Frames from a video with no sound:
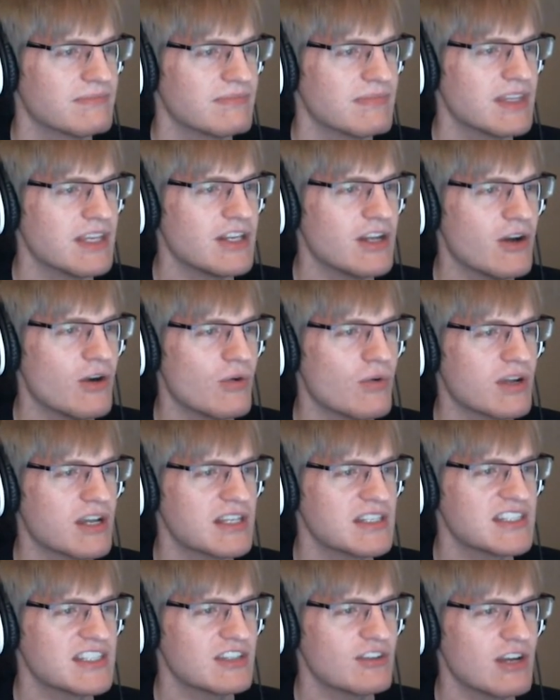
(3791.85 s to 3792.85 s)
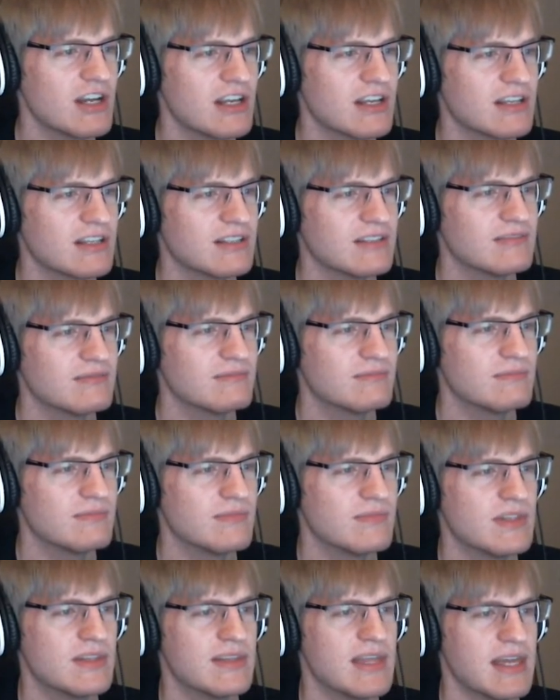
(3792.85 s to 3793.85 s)
You know, considering
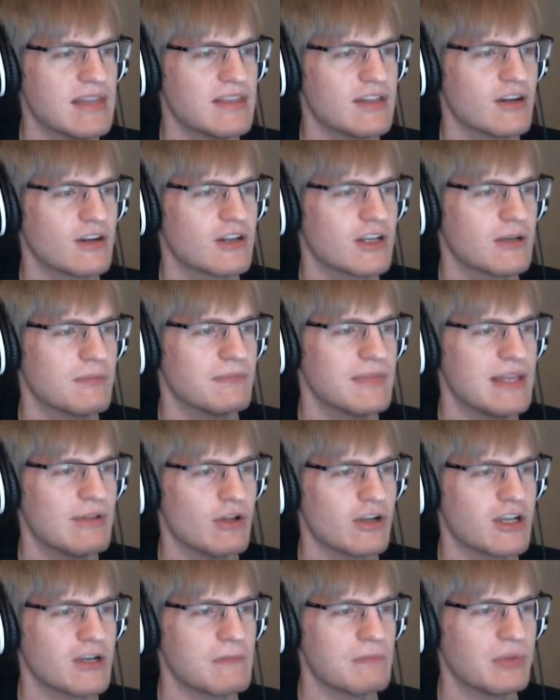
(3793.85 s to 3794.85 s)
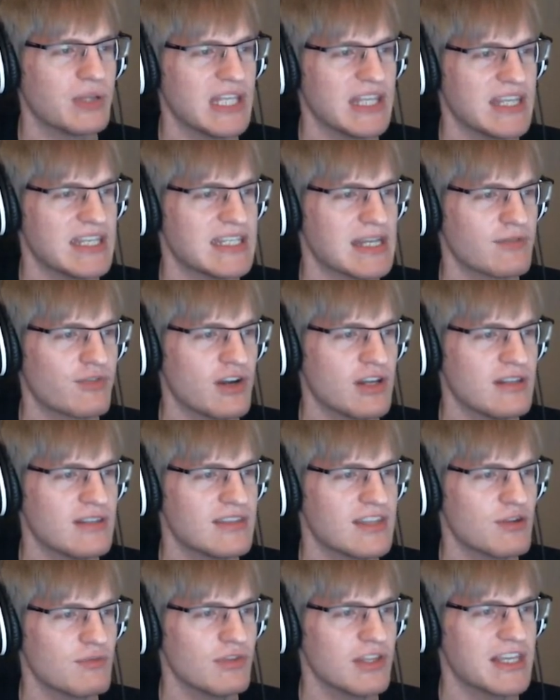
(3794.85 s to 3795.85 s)
that they look completely different,
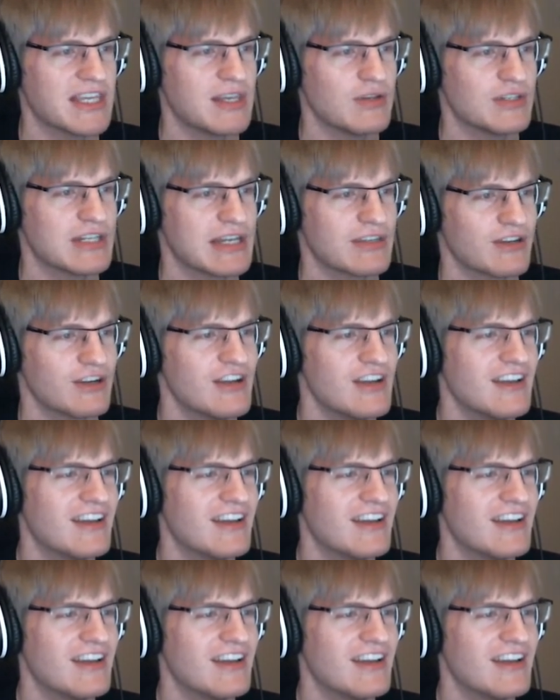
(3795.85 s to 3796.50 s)
they're really cute together.